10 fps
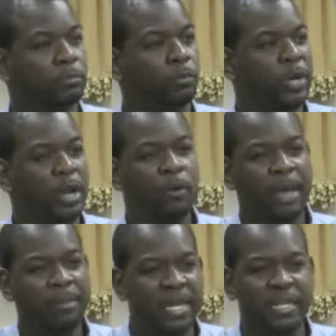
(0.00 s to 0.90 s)
We know
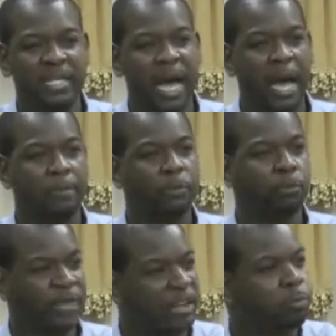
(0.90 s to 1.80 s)
that many times
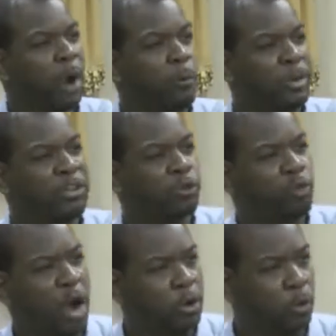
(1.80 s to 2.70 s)
that's where we
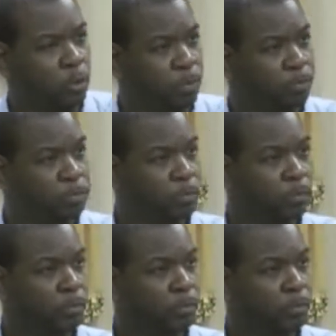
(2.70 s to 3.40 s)
struggle. Yep.